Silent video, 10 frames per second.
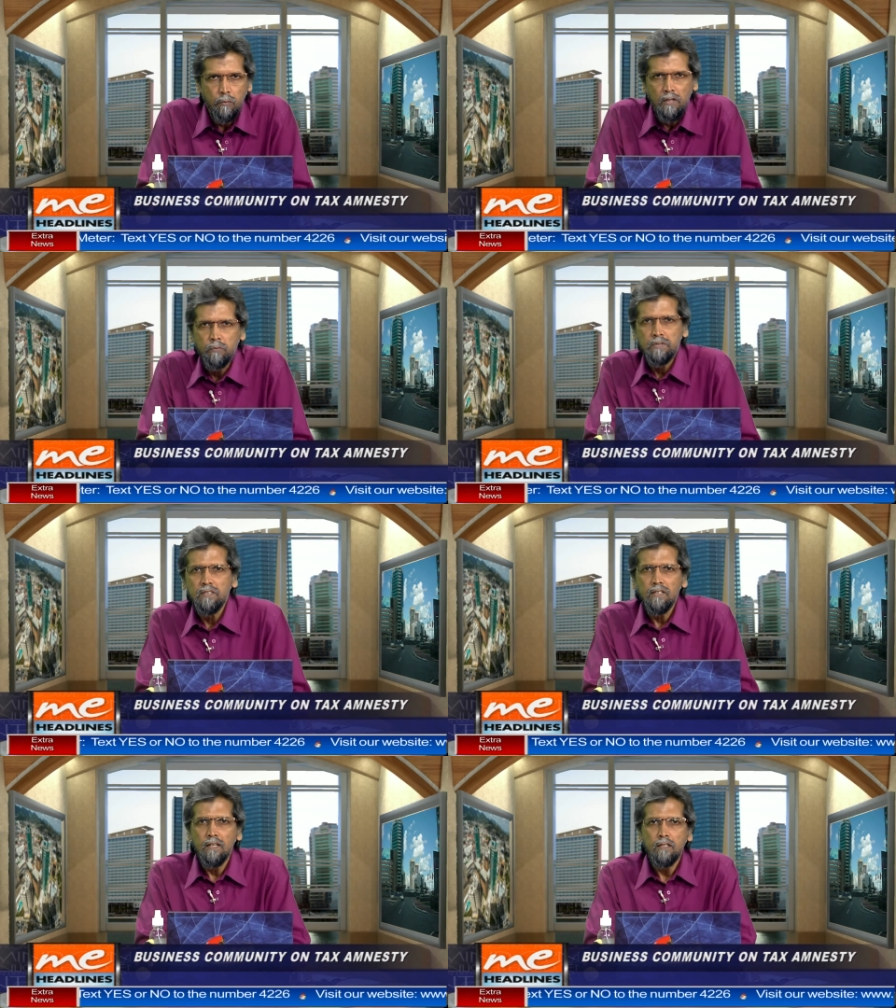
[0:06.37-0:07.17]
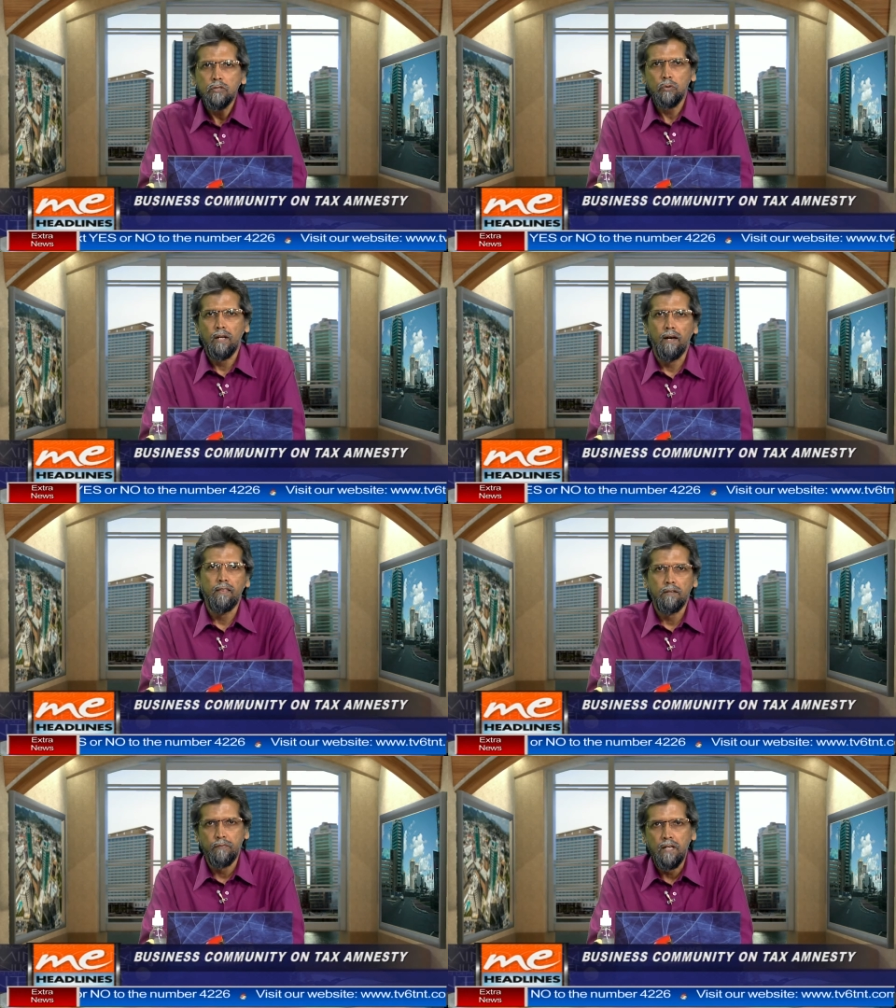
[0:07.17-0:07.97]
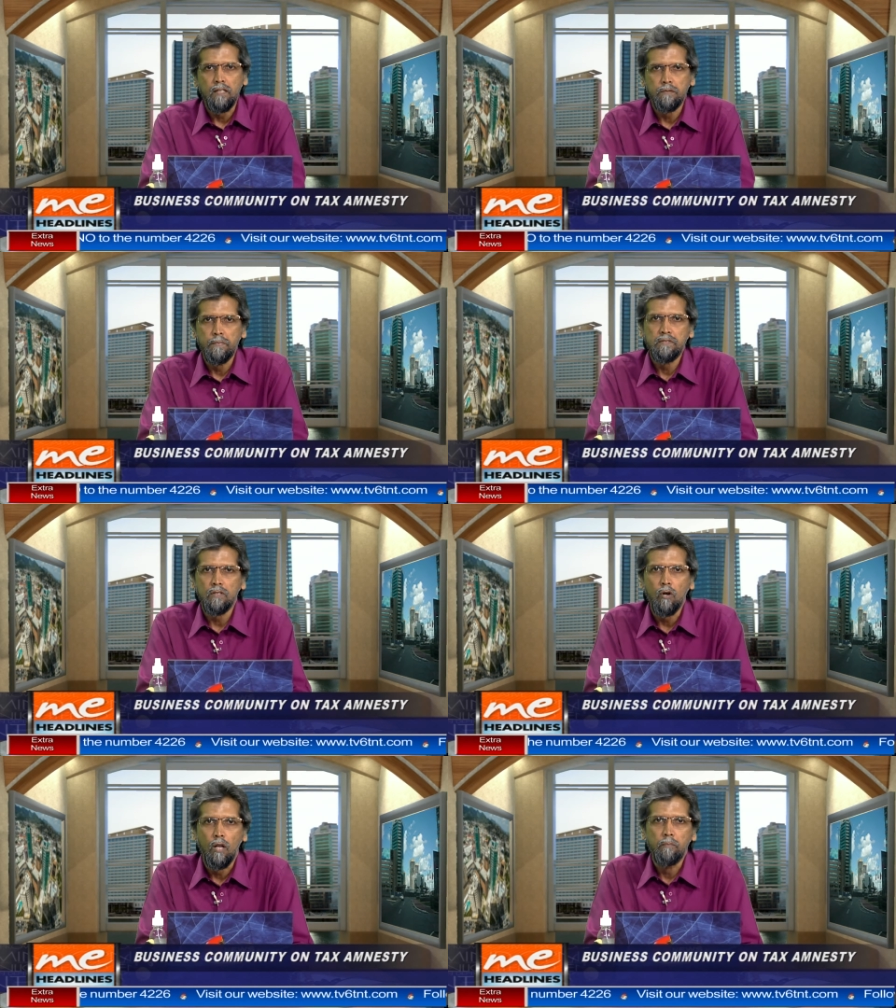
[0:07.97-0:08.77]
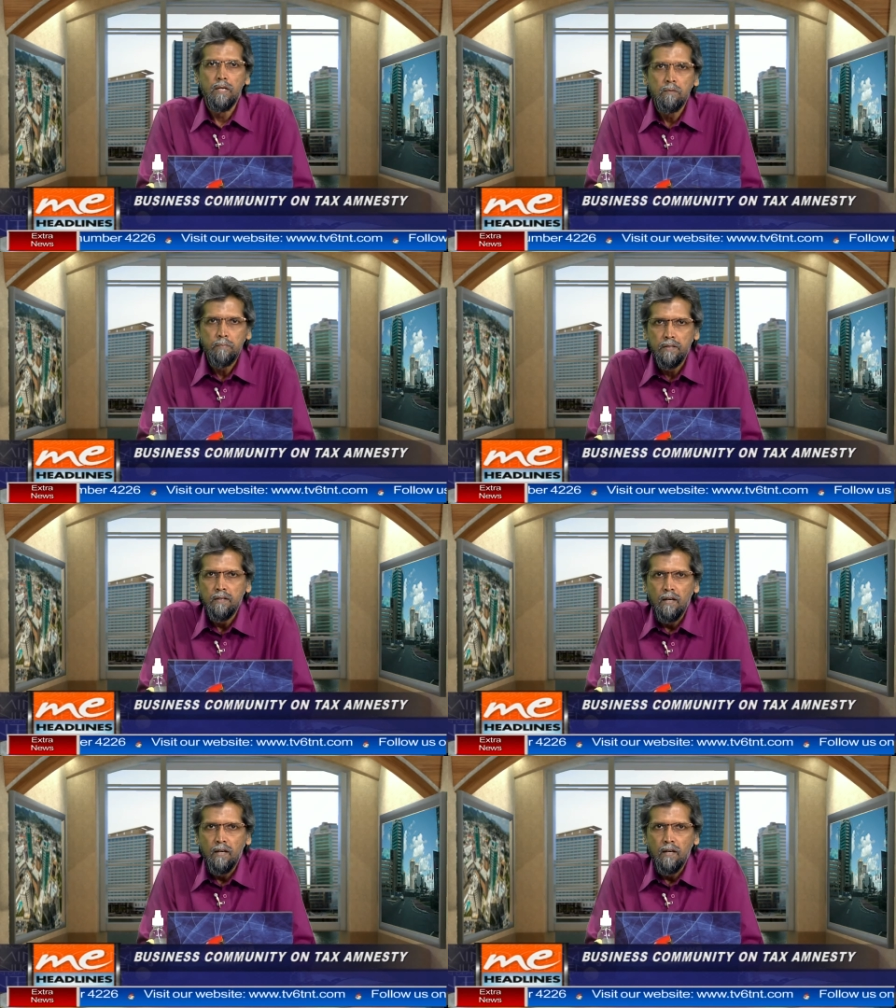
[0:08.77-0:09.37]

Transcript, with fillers: Well, it was in early July that Finance Minister Colm Imbert